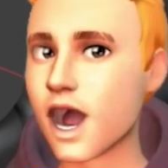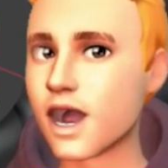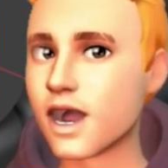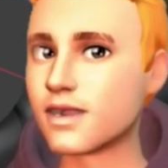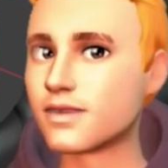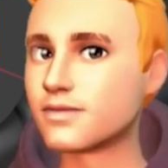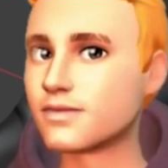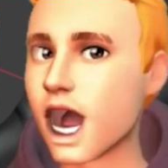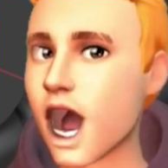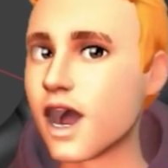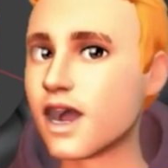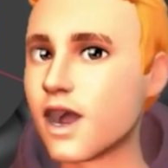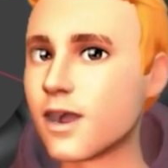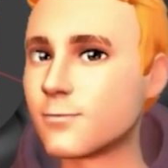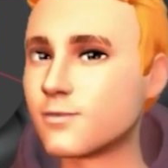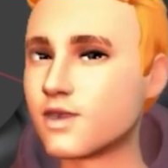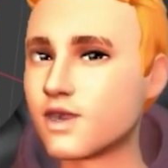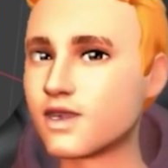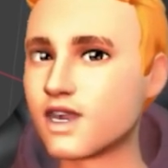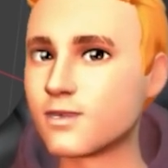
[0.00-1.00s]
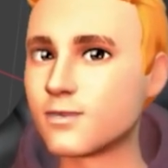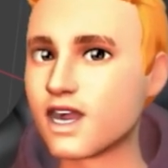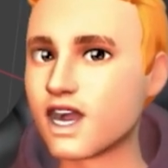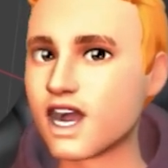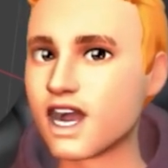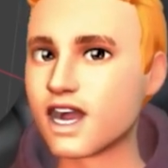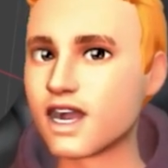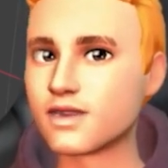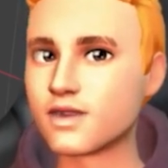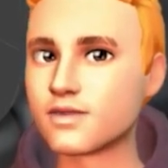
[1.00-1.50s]
Now I'm going
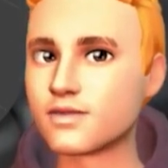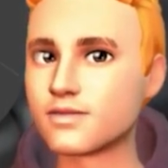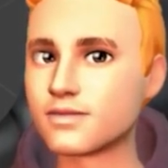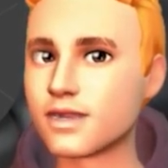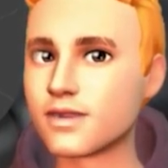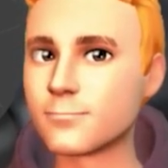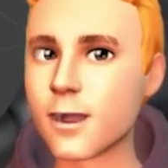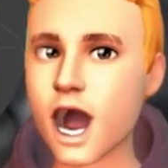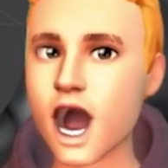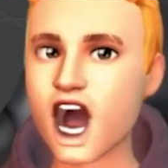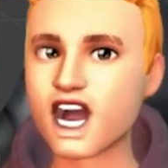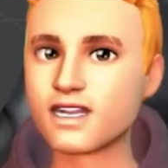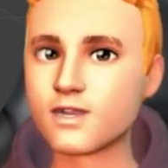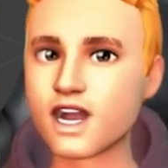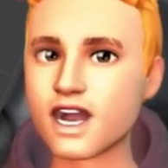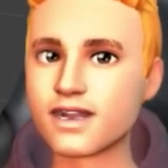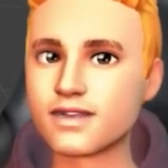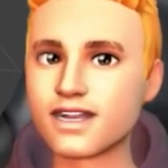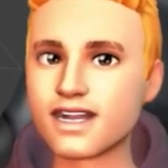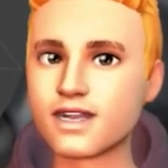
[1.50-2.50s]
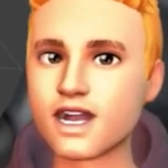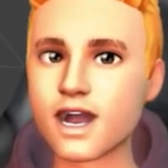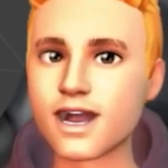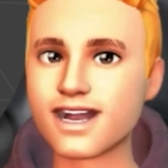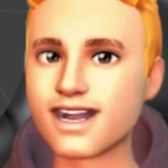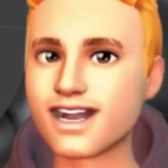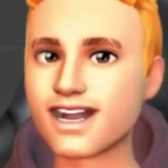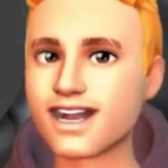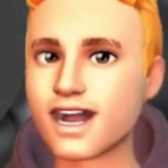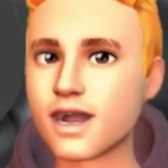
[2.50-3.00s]
to the matchbox is ready.
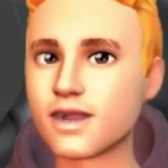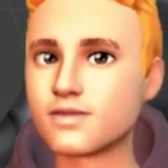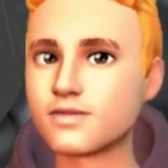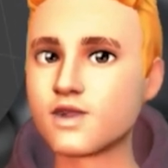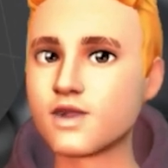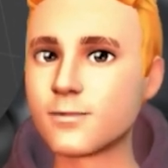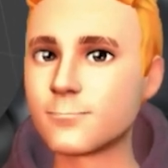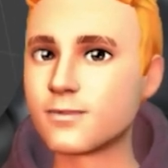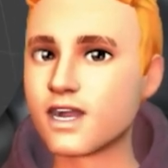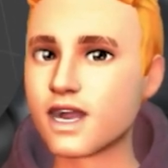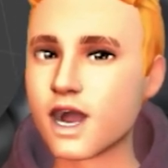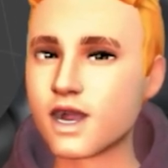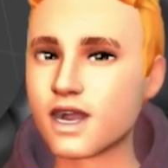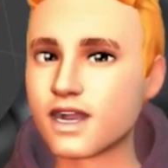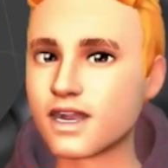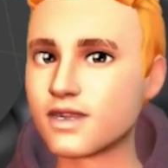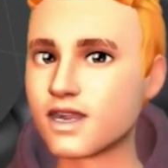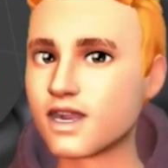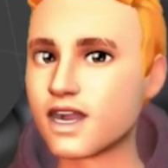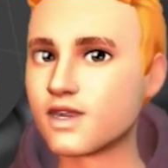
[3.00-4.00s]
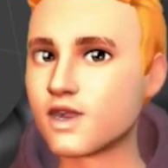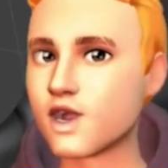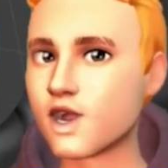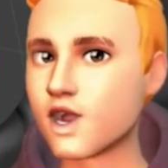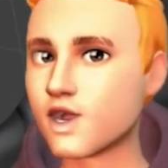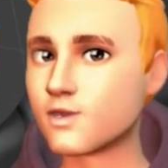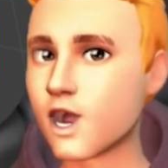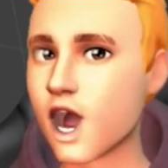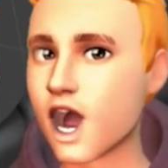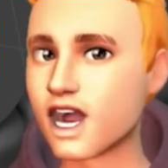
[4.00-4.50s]
Now I'm going to
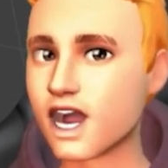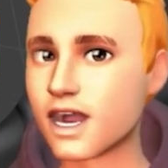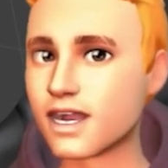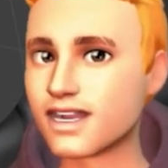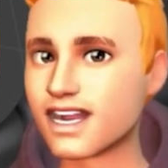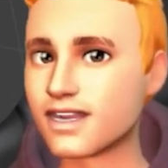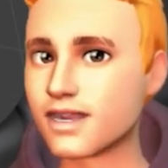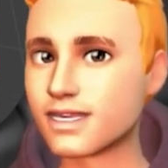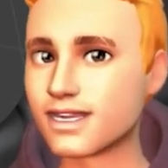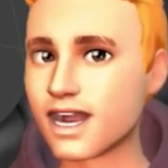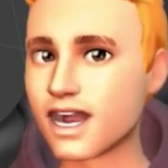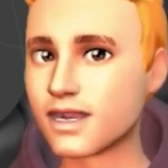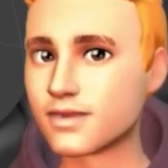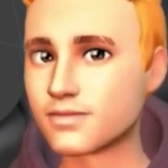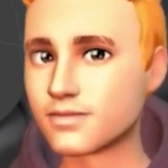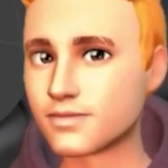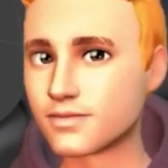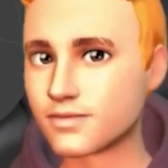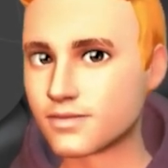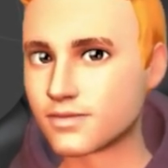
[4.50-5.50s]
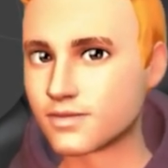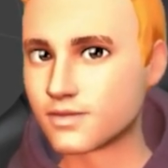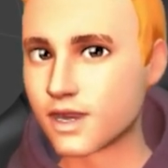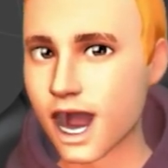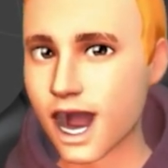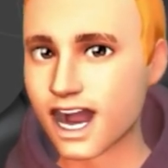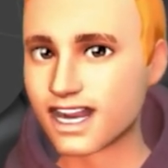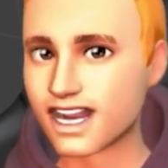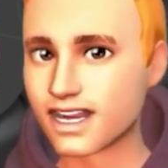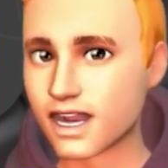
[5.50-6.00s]
model the sticks match
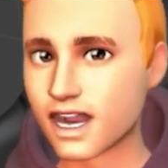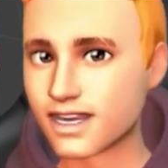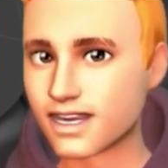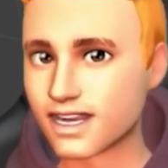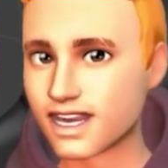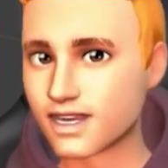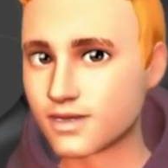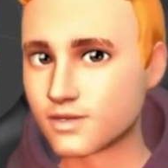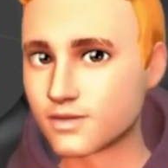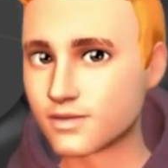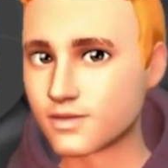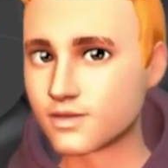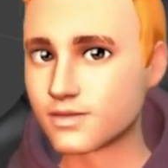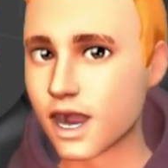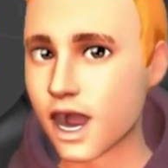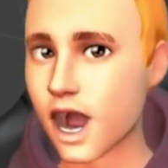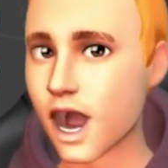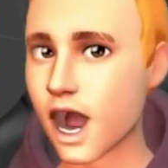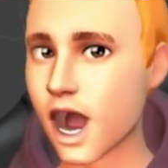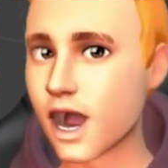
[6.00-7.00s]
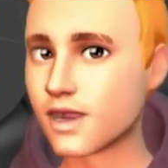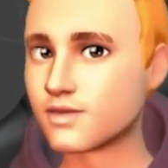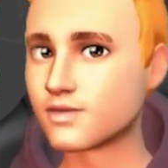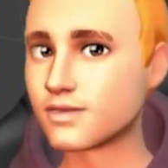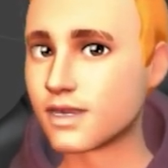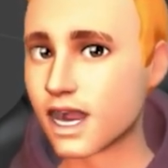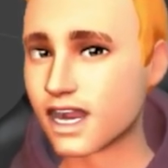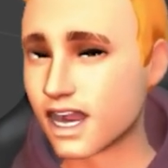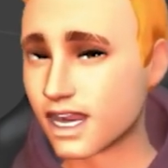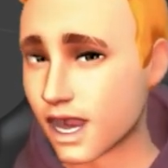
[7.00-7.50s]
sticks.
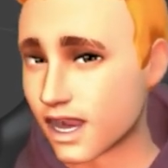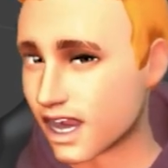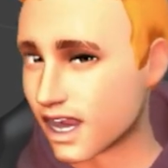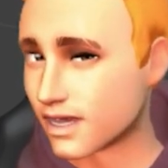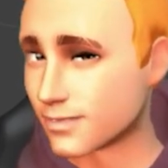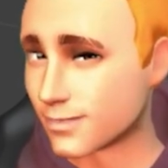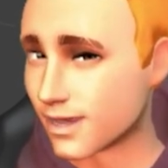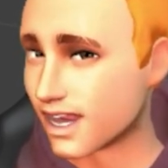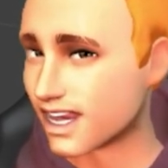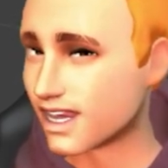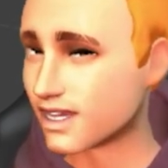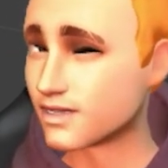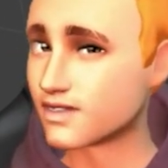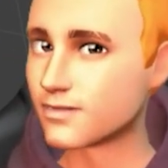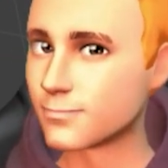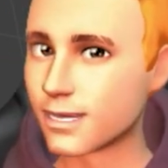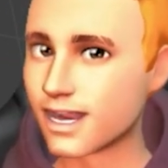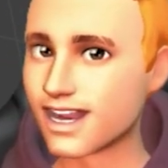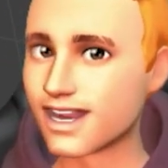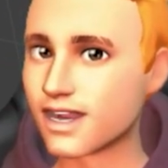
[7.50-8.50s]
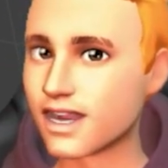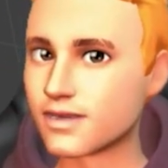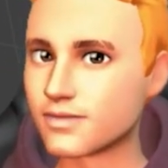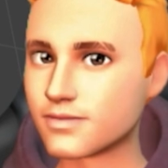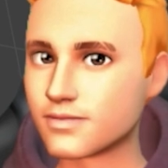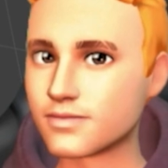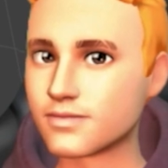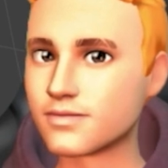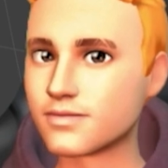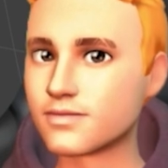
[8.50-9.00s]
For that press shift A,
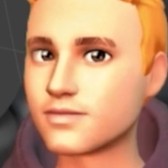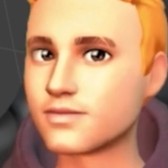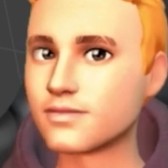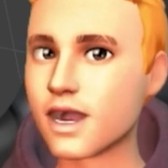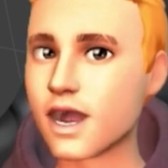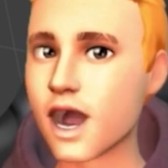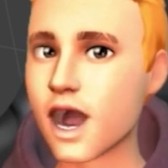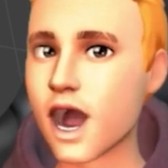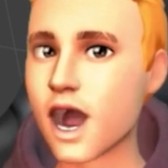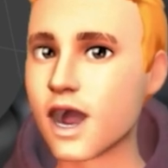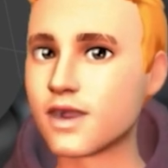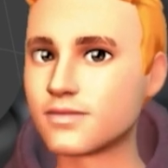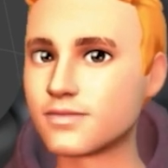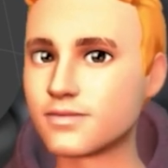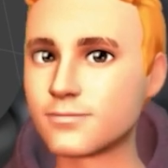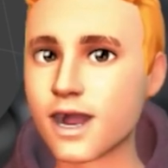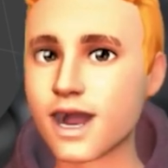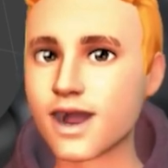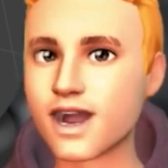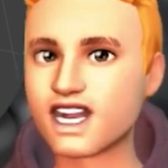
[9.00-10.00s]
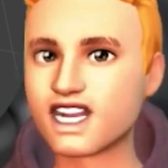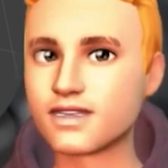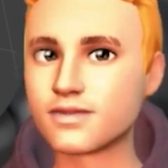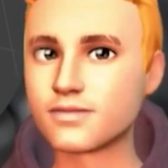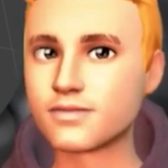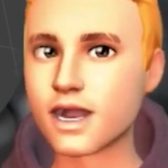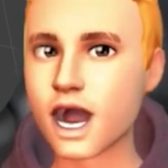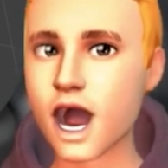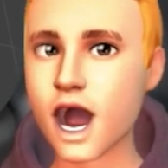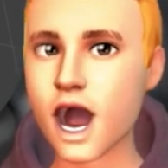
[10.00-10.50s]
mesh,
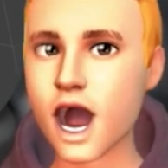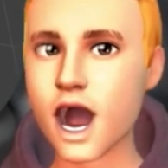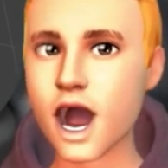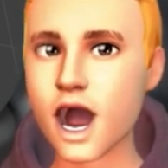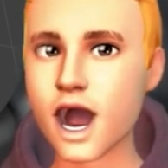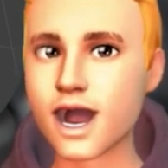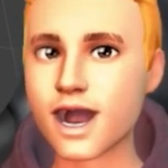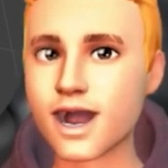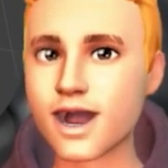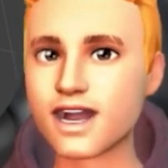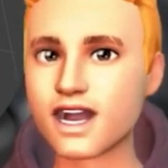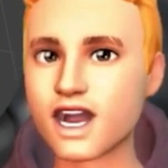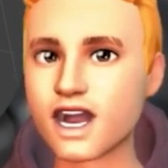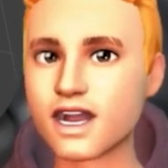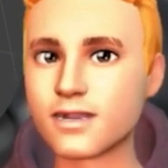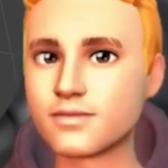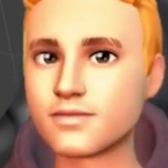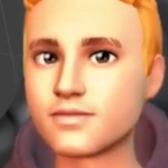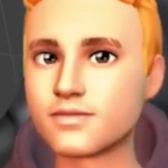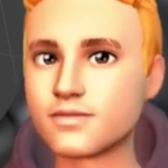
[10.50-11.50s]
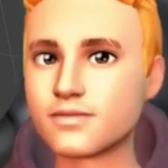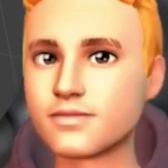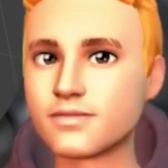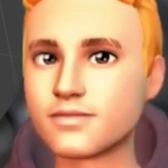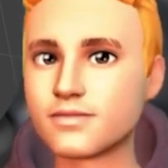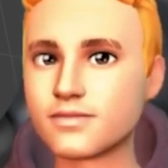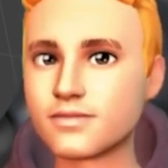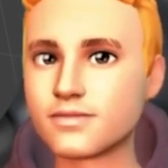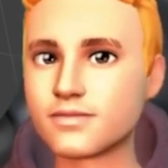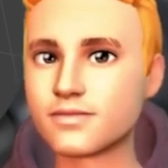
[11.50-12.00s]
and
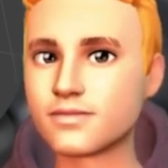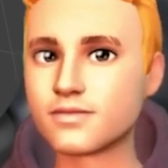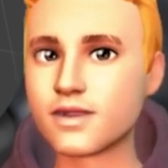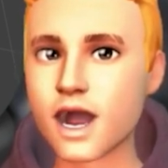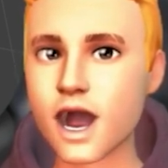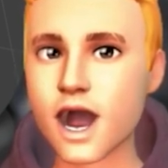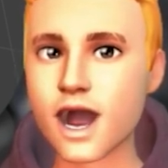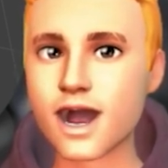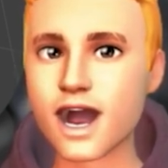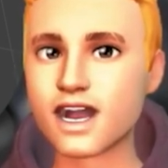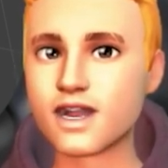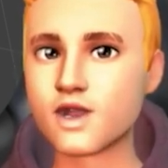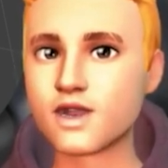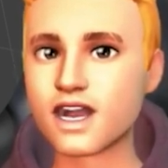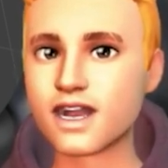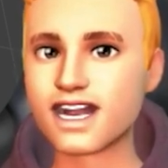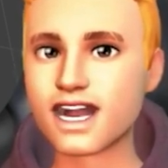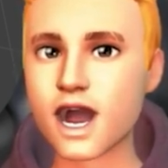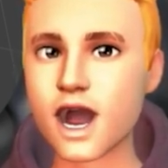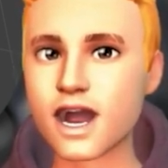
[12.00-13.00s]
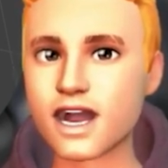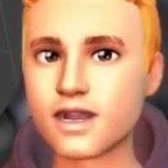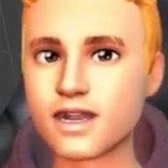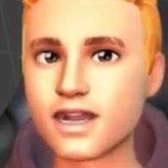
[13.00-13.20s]
create one cylinder.